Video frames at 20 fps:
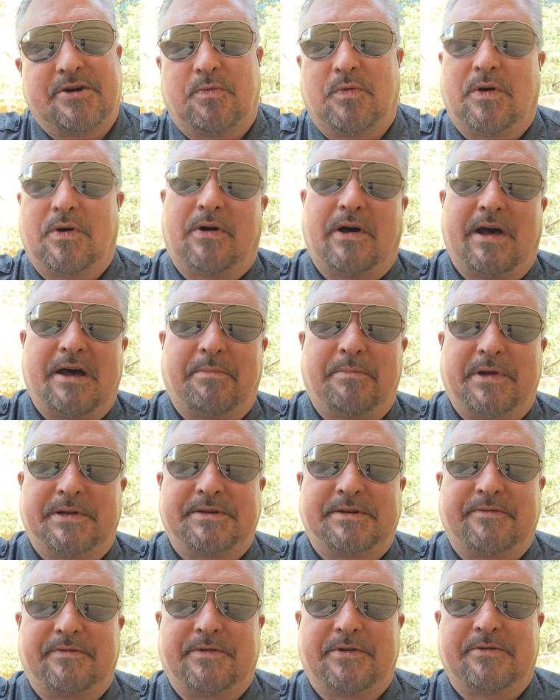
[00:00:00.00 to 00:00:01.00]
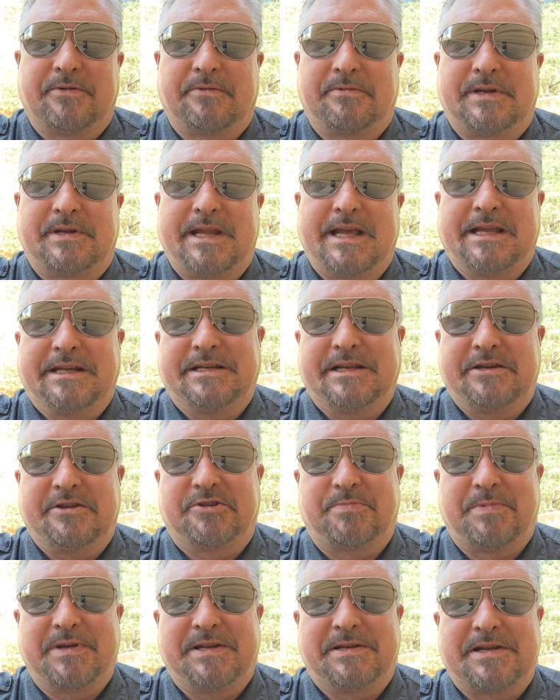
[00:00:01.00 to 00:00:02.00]
well, how much of your date did you
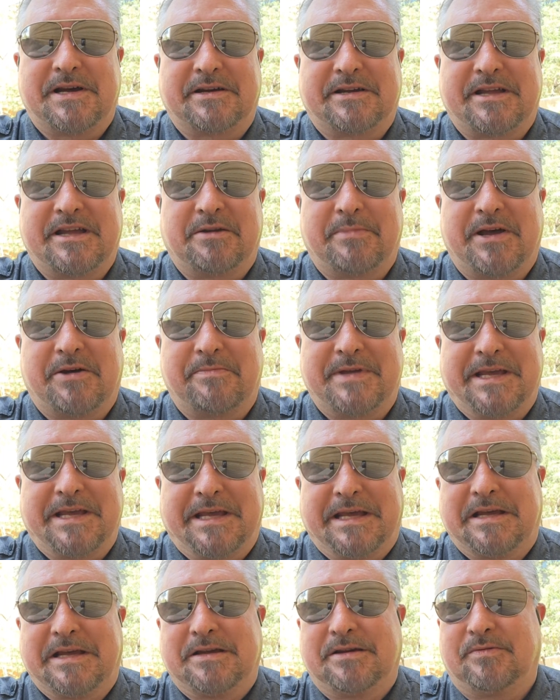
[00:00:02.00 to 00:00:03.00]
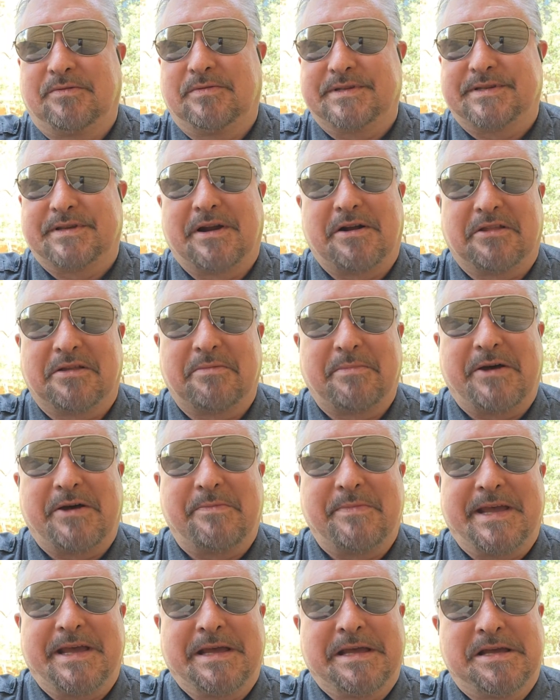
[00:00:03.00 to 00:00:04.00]
spend talking about me? Was it all about
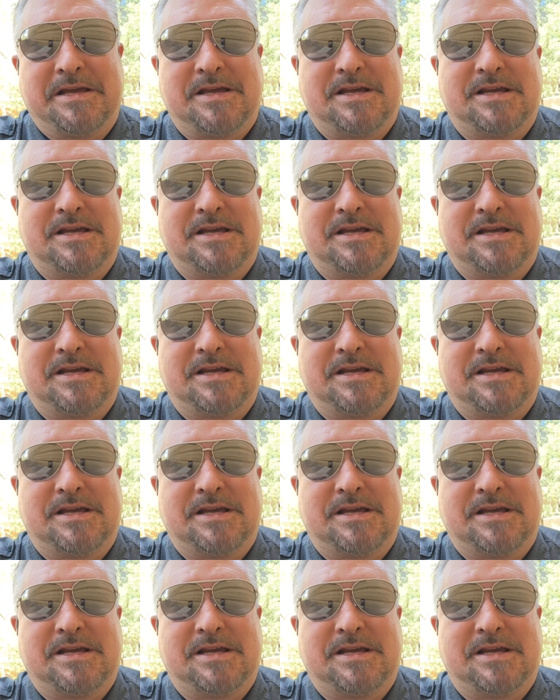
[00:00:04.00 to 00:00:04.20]
me?